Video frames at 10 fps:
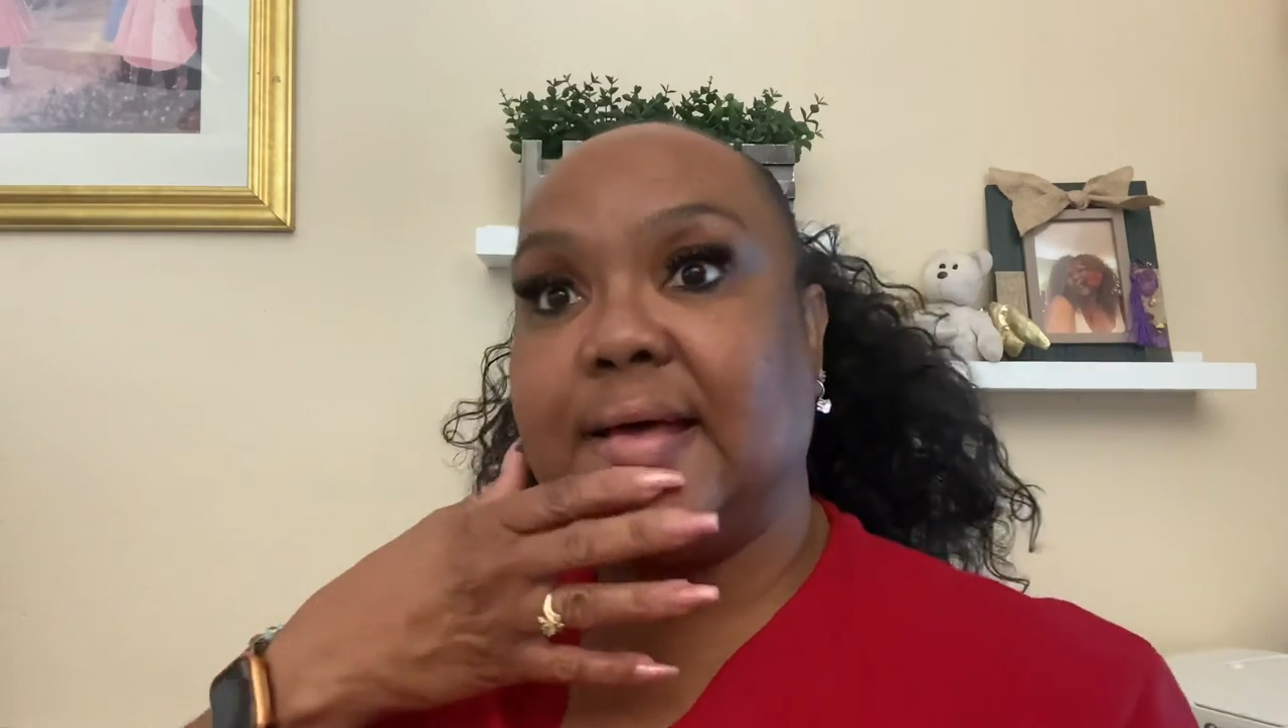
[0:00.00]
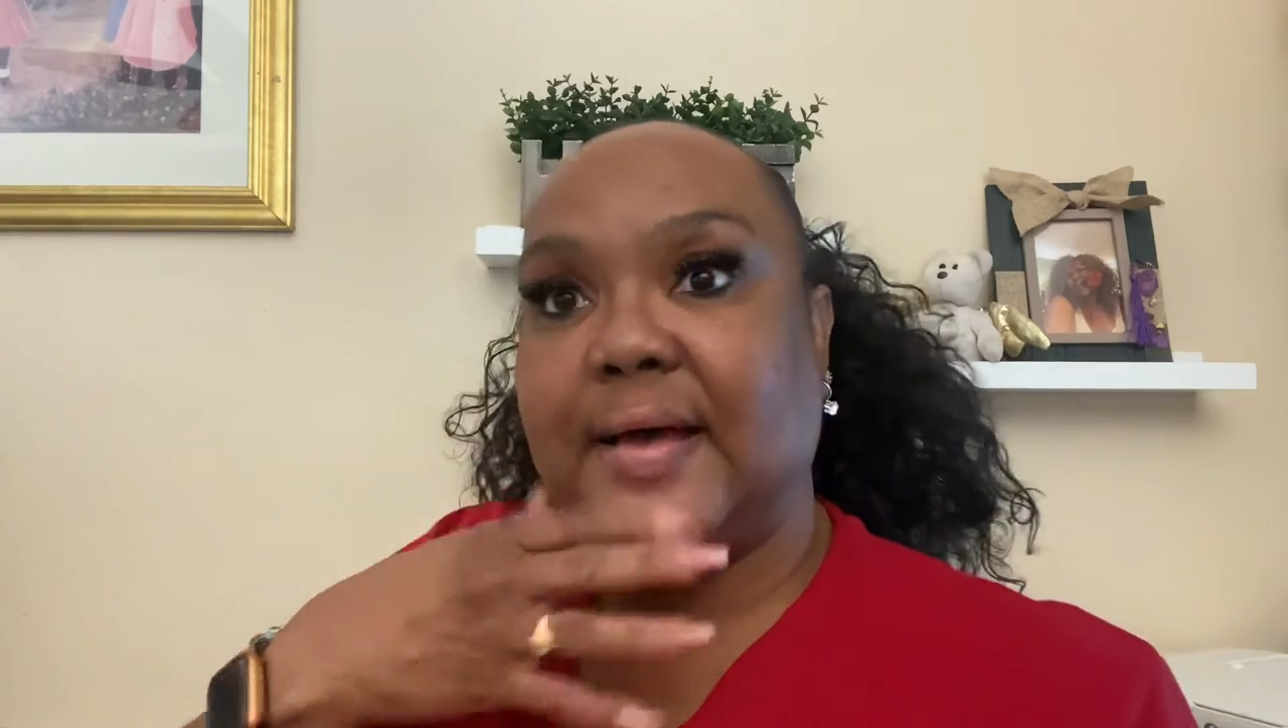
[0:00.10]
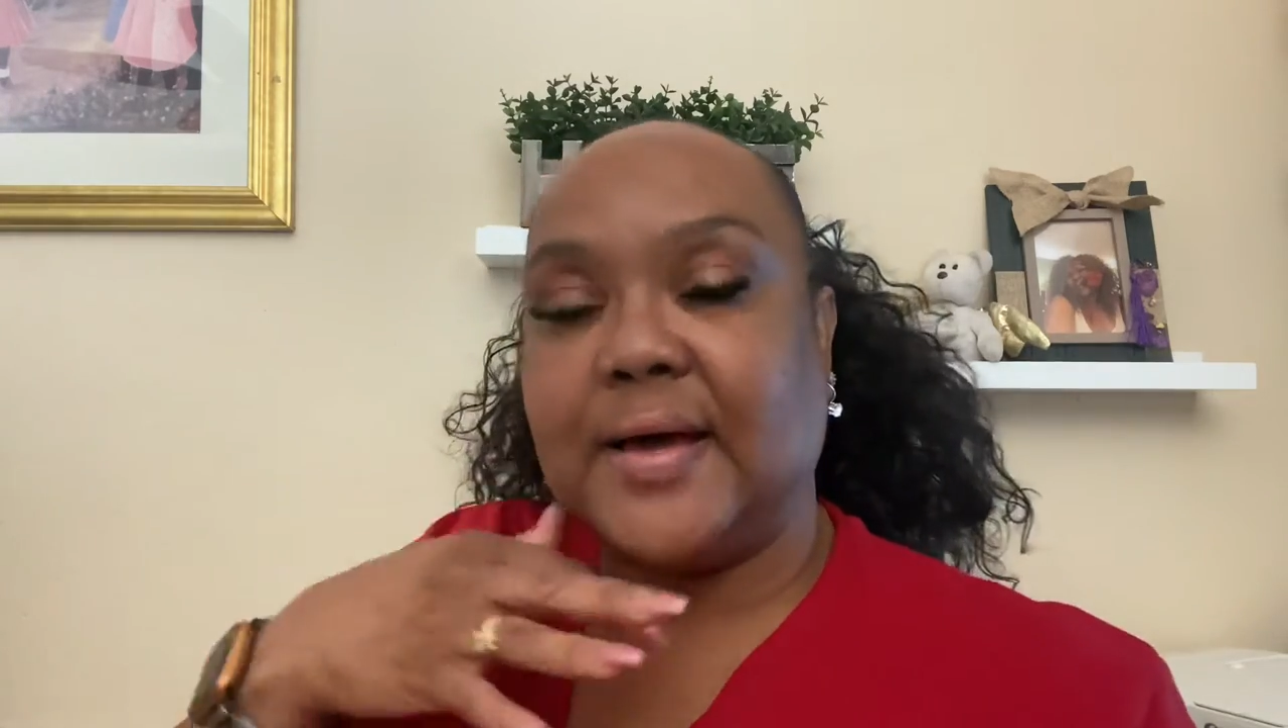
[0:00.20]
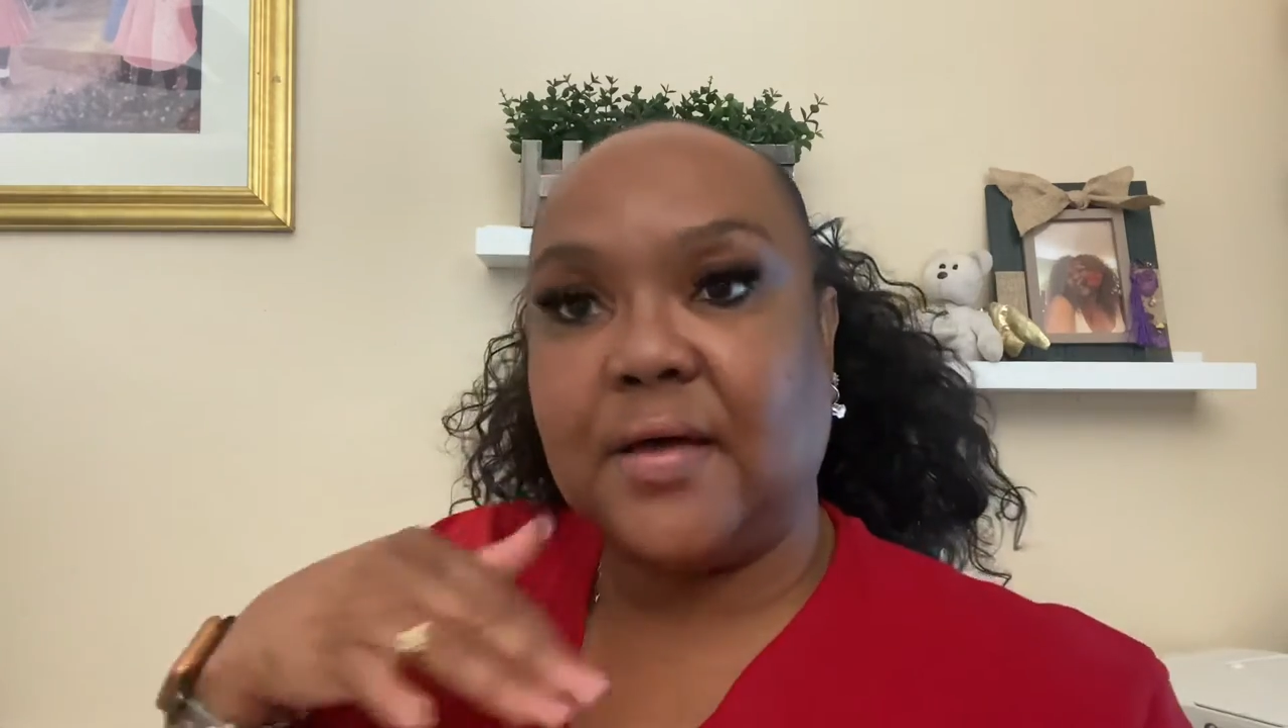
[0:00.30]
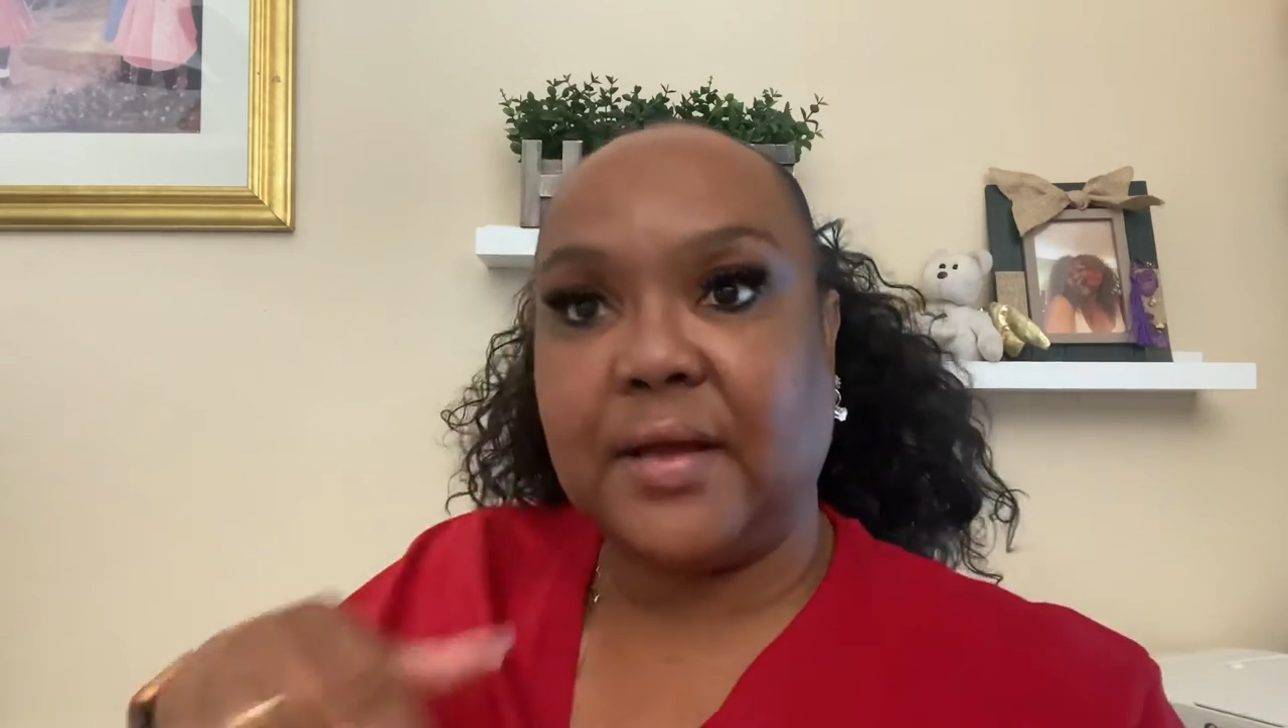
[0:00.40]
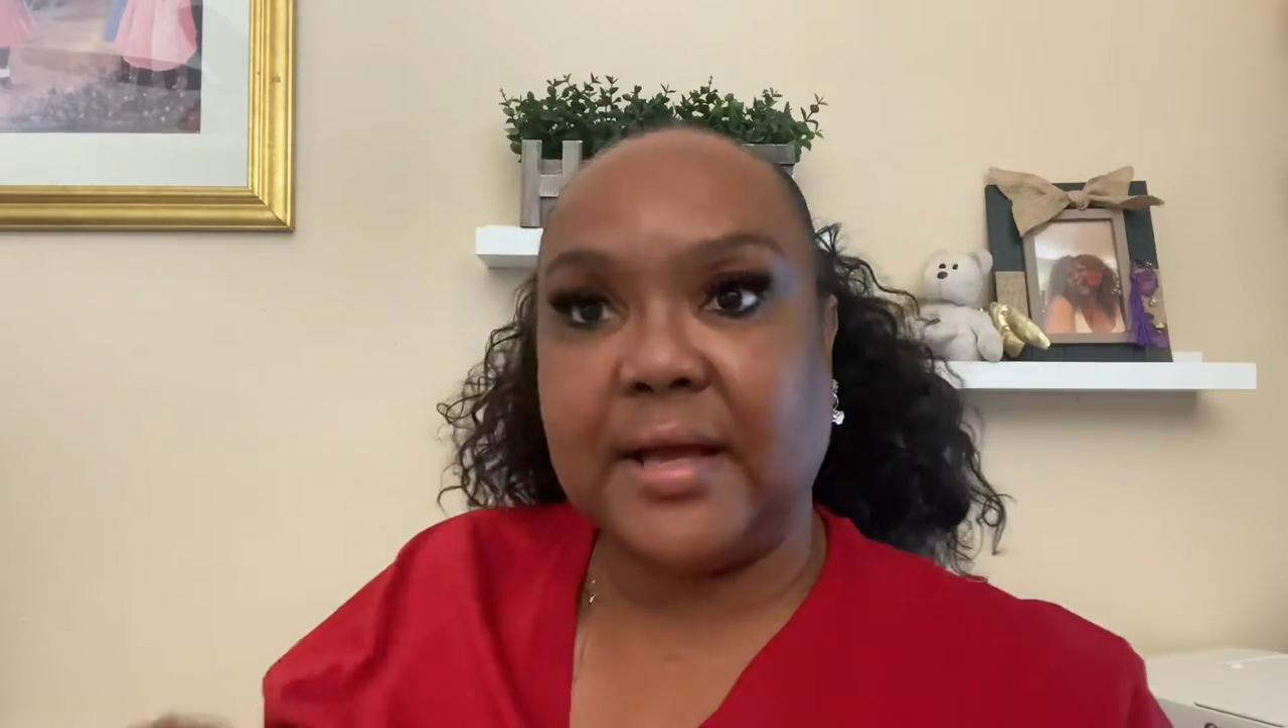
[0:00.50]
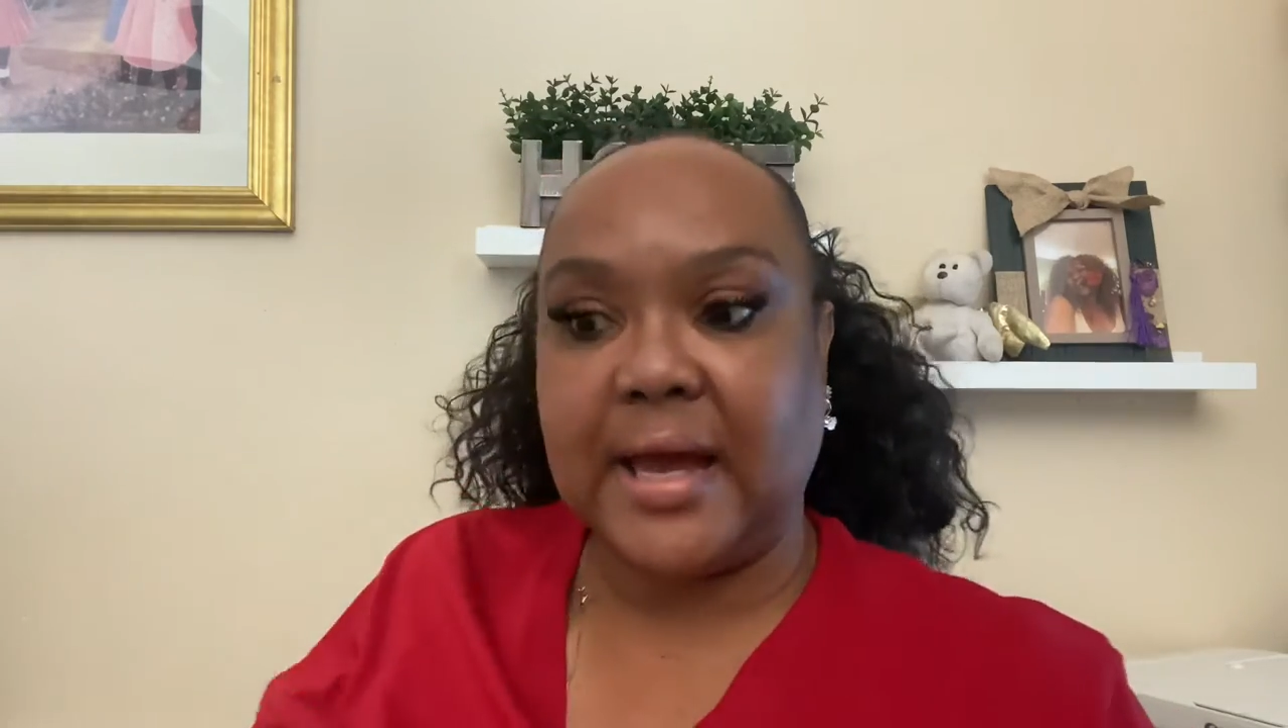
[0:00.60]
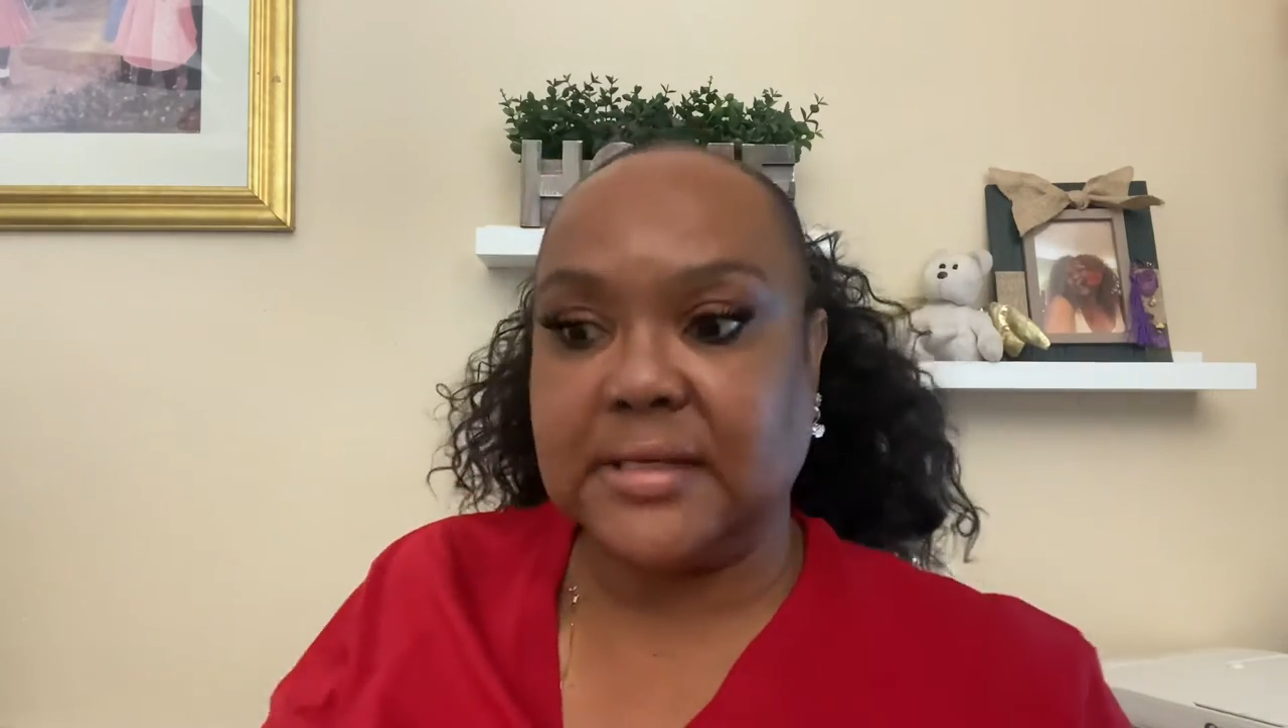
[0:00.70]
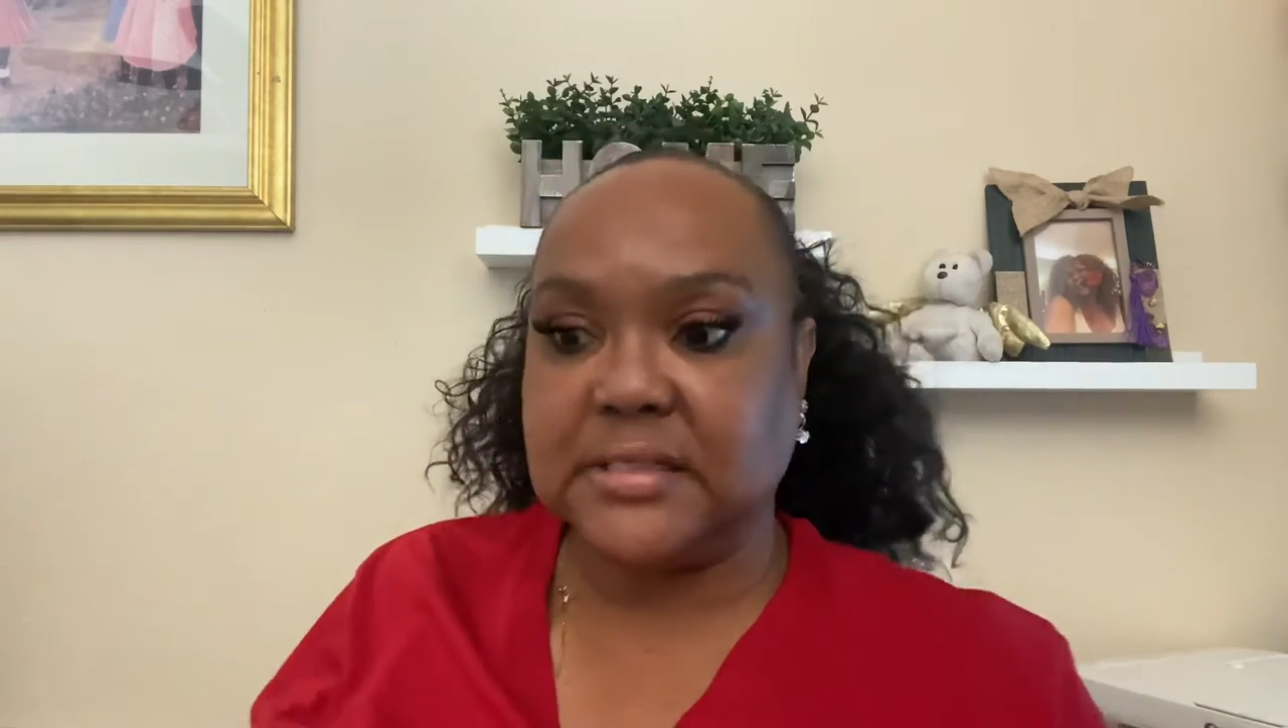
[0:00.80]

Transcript: all that kind